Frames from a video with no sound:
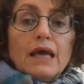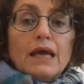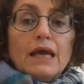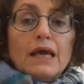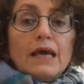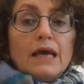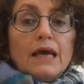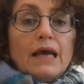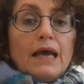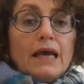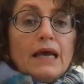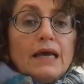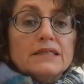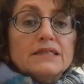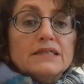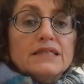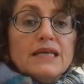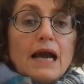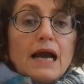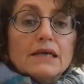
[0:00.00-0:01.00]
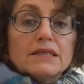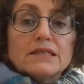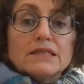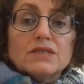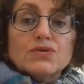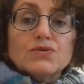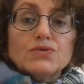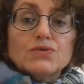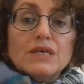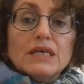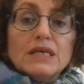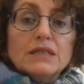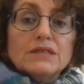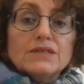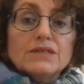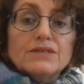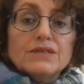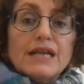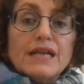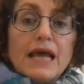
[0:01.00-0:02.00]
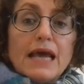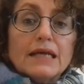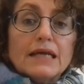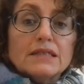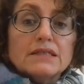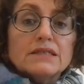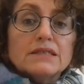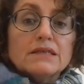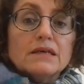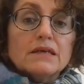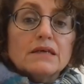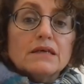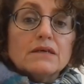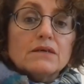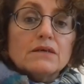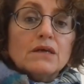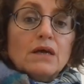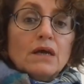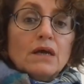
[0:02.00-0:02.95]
and the access to internet